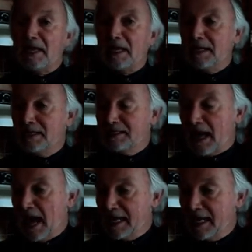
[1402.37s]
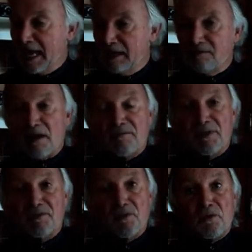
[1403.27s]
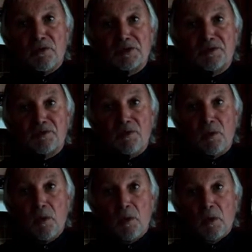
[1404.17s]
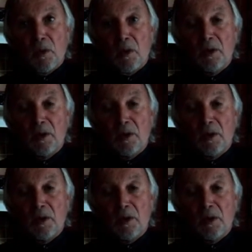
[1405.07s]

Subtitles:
the hint I gave of the forest floor.